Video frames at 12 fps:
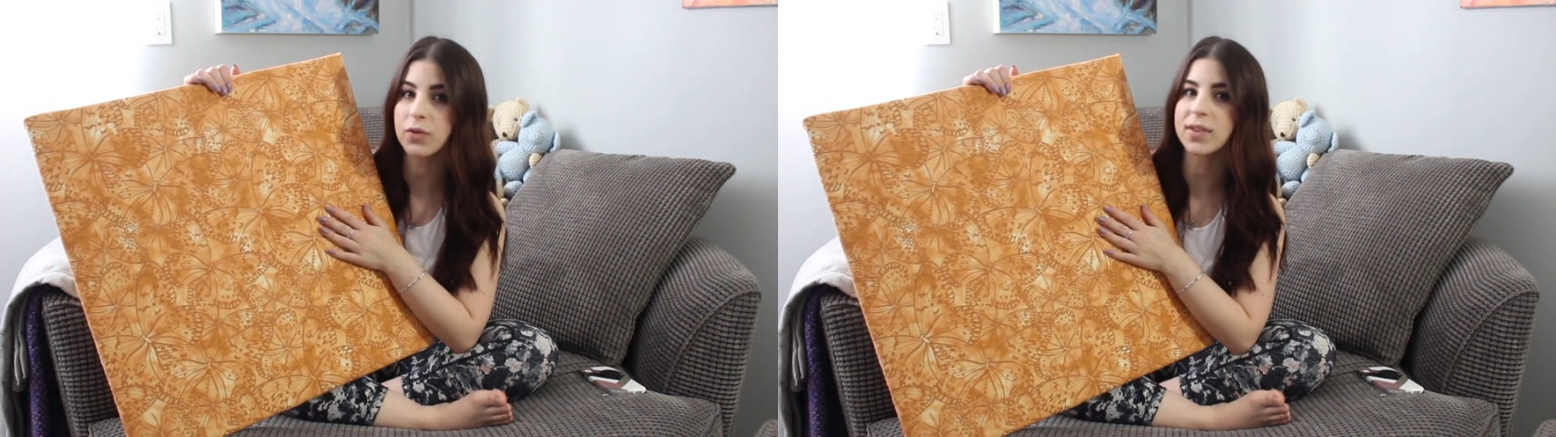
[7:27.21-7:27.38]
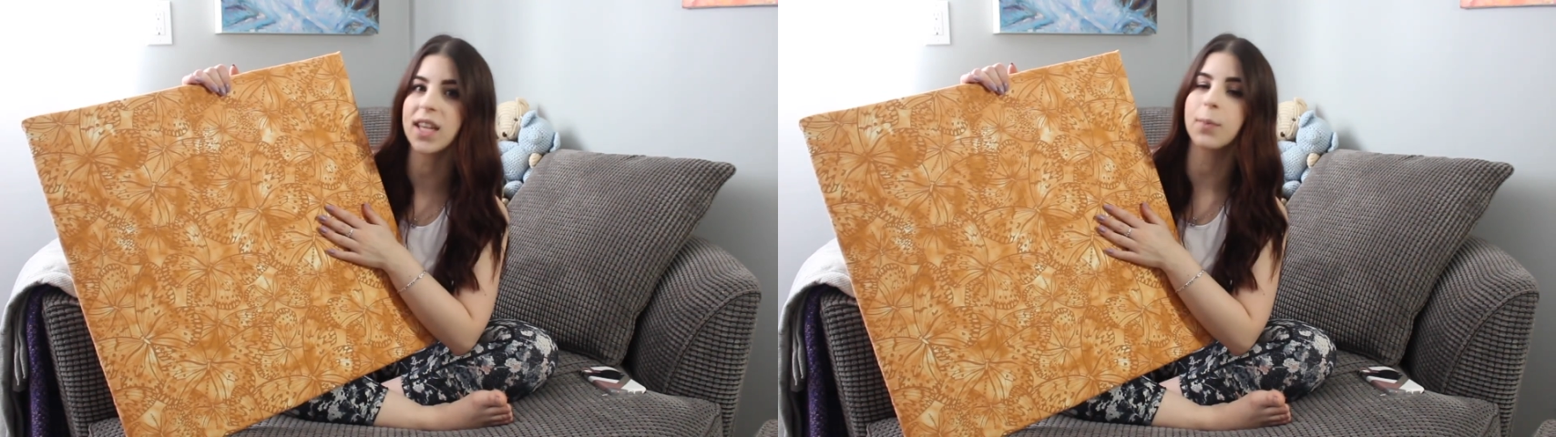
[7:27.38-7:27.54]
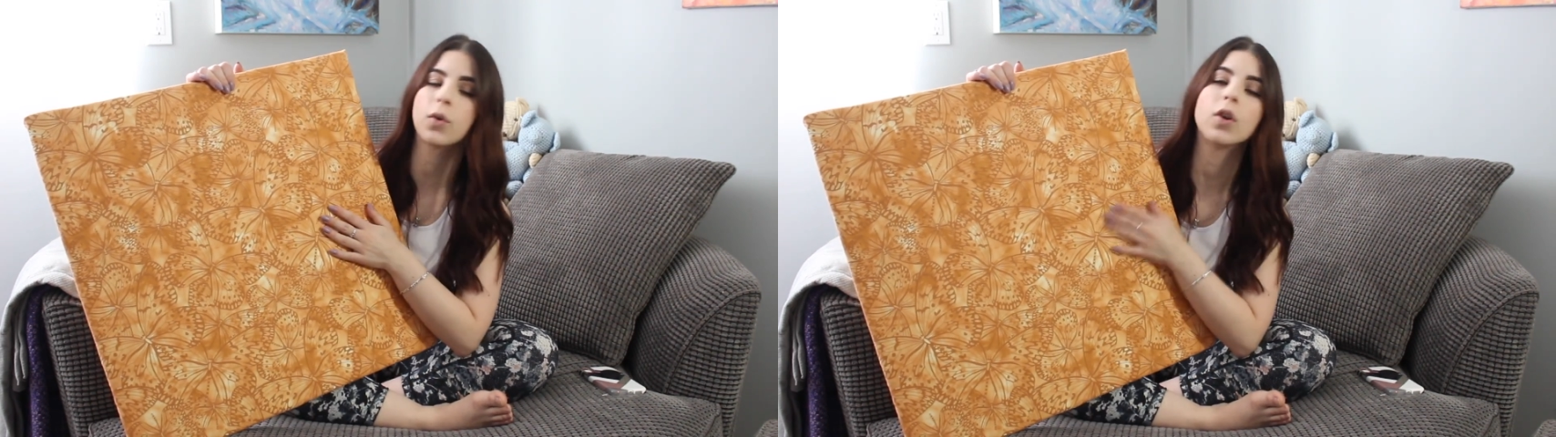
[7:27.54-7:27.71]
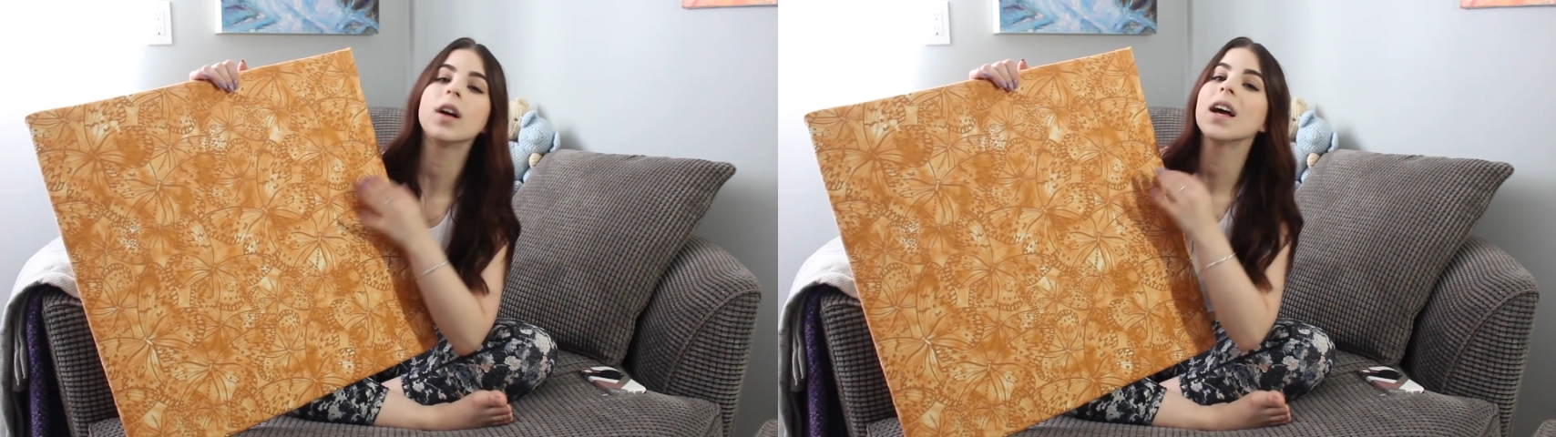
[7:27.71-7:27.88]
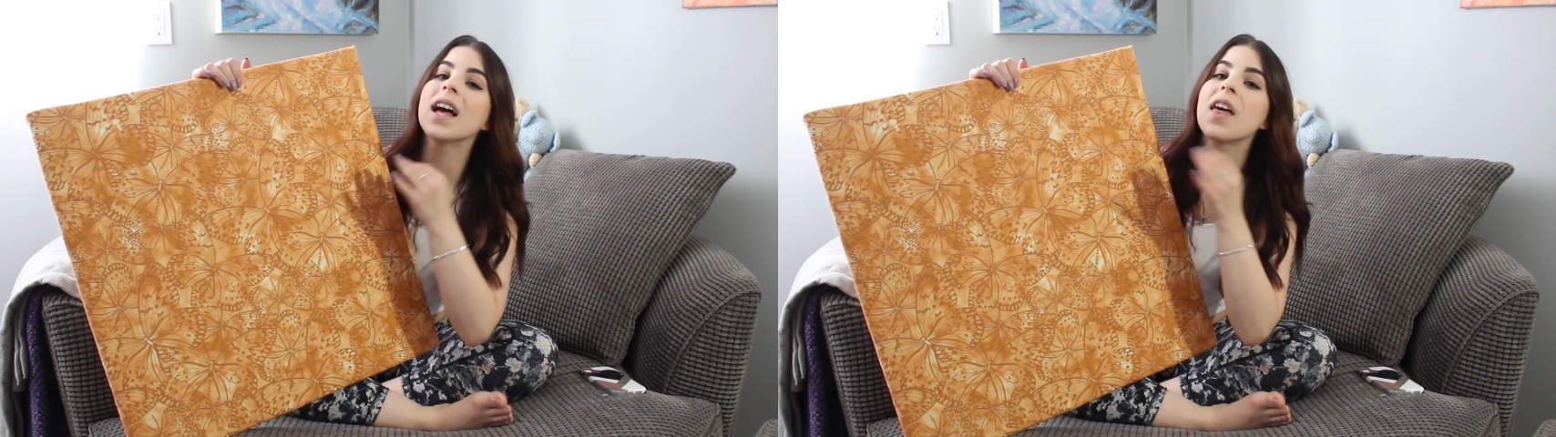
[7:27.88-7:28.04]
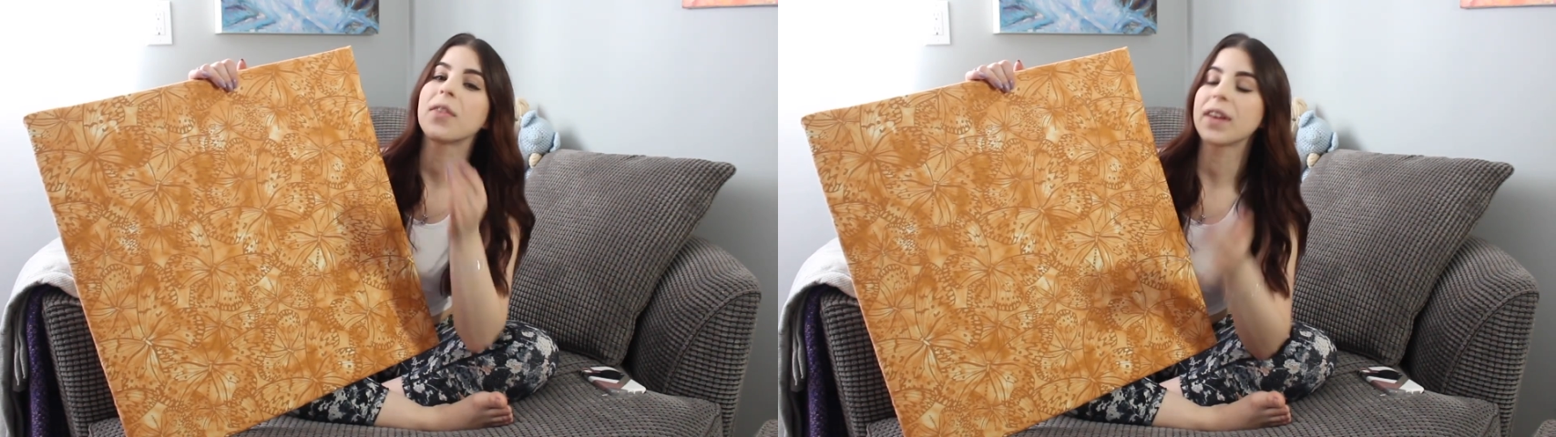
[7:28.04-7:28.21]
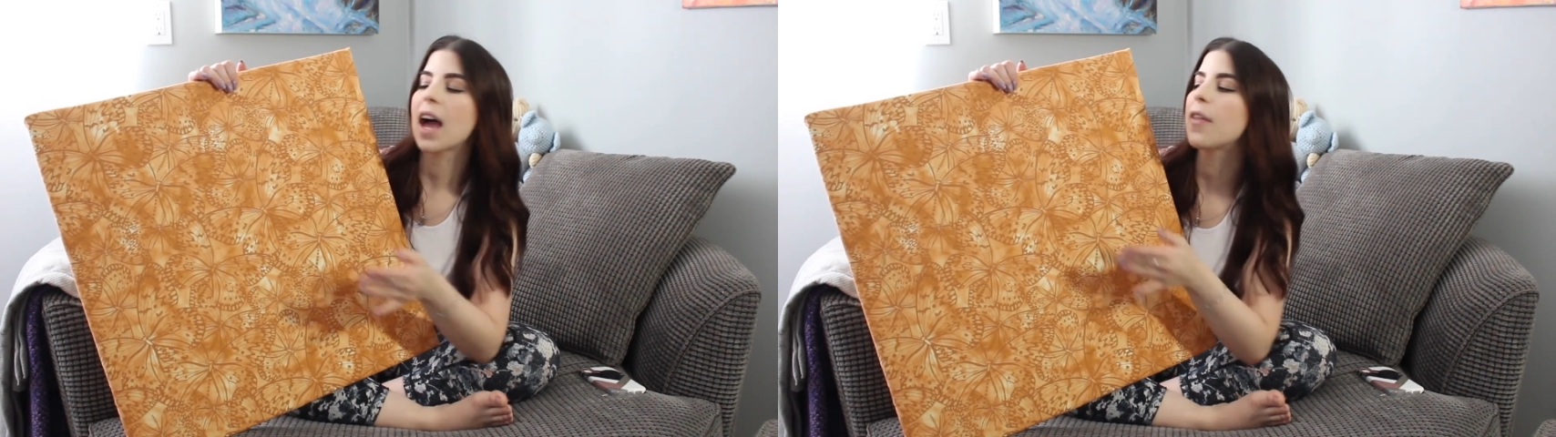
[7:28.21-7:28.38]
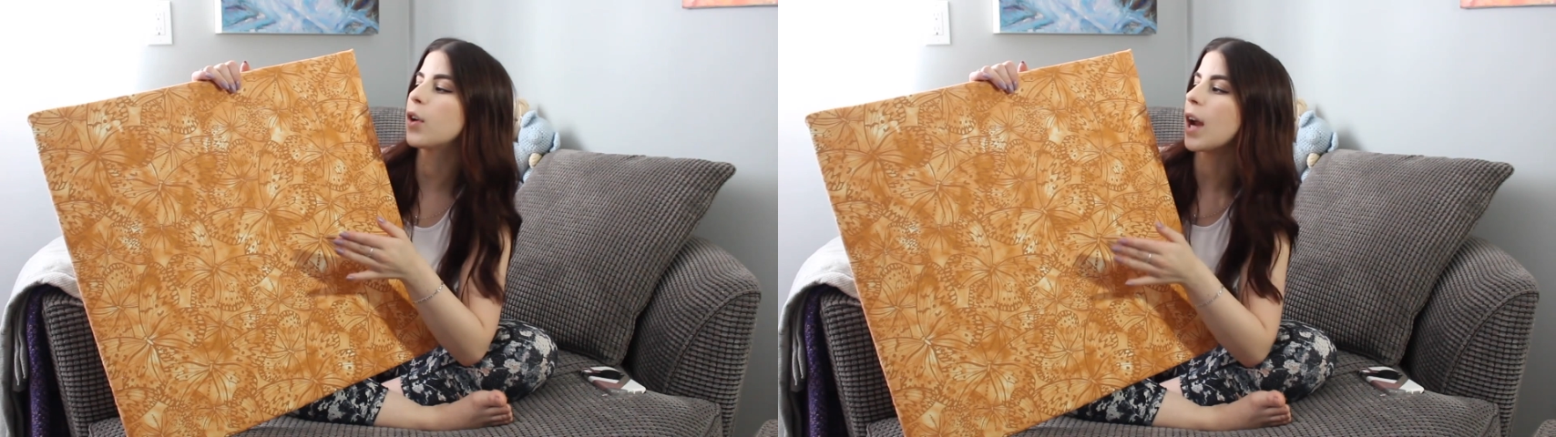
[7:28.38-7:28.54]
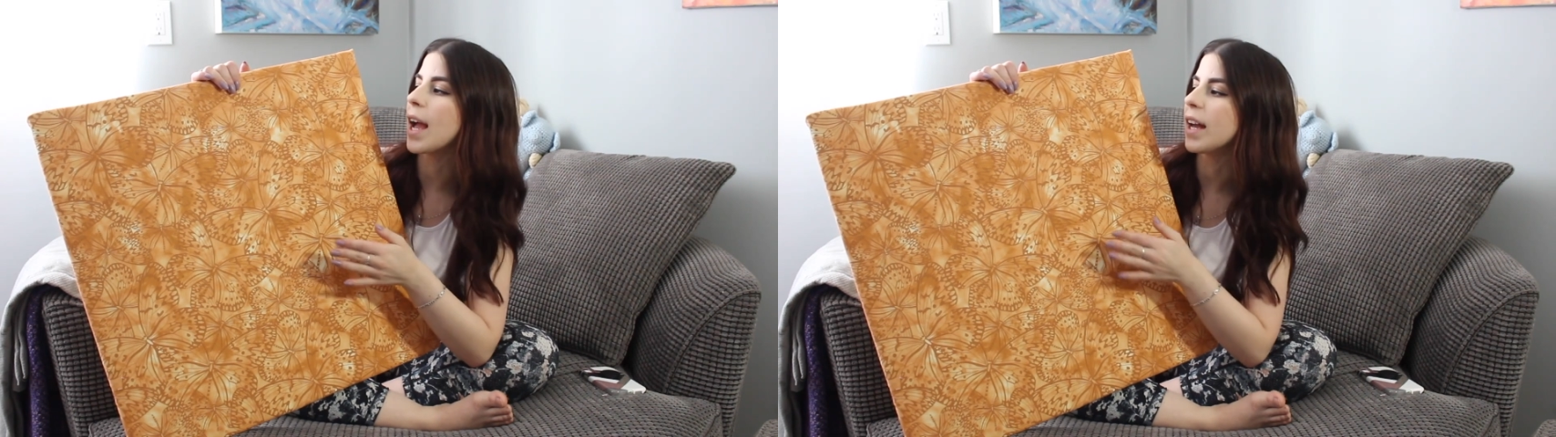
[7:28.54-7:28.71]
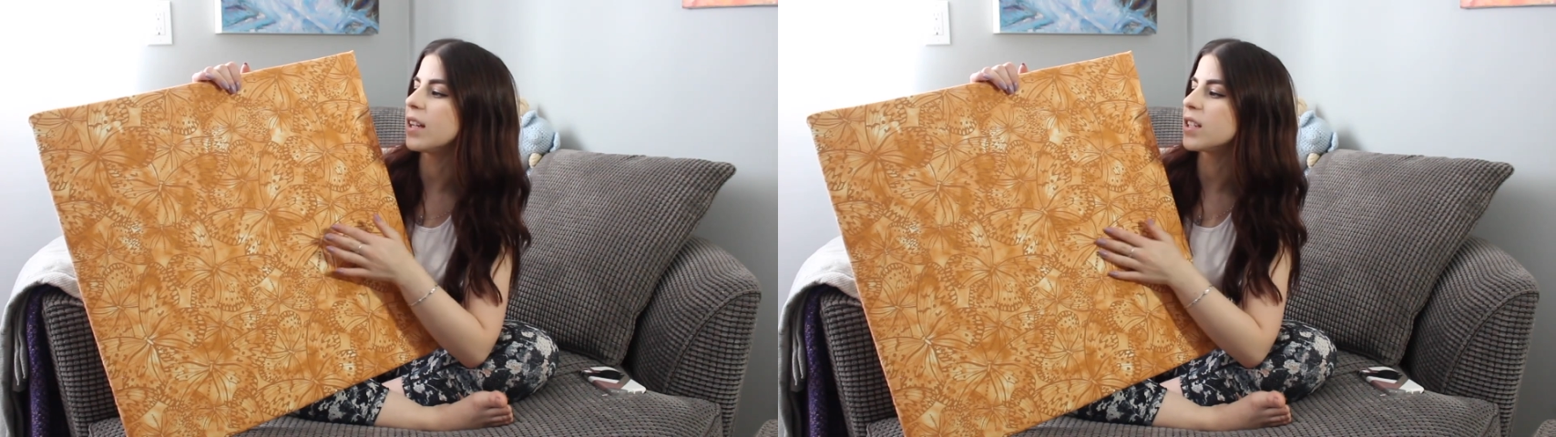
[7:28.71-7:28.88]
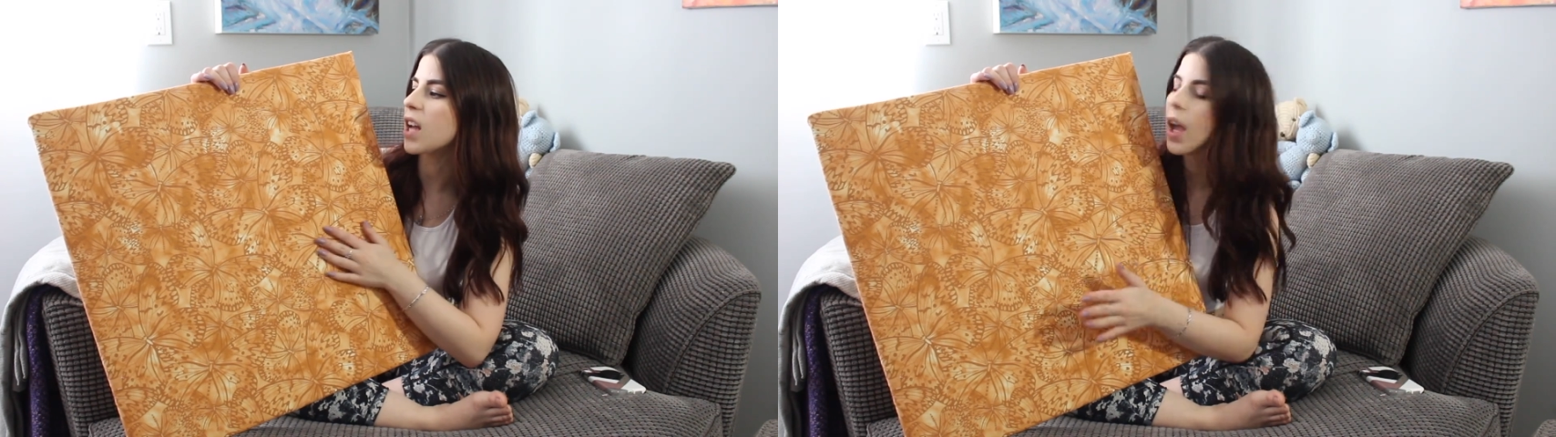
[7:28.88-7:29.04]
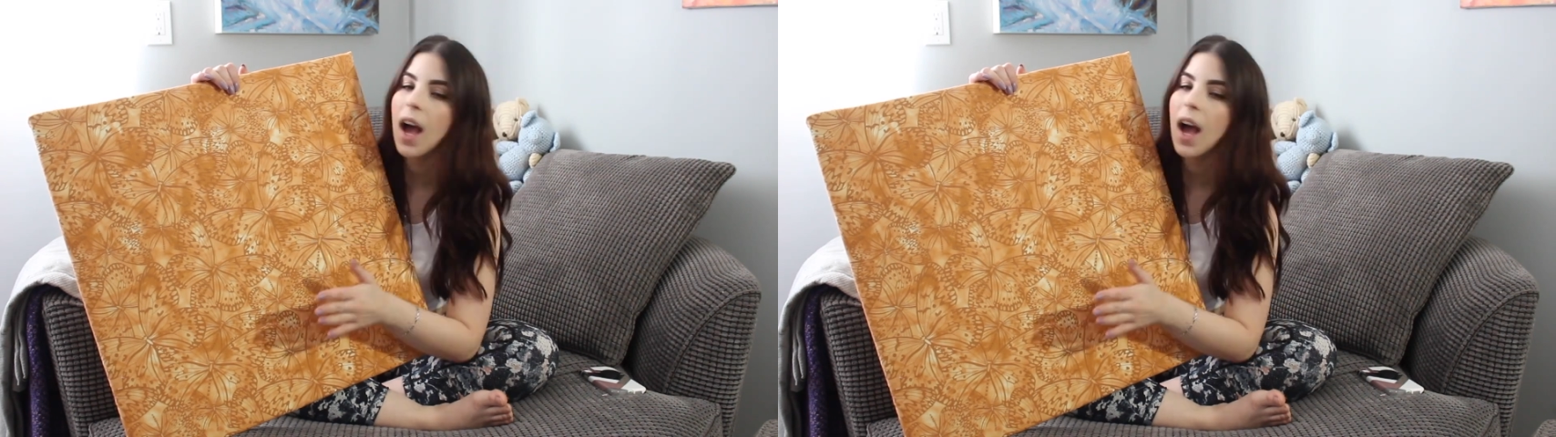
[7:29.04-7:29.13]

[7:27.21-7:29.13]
staple the other end.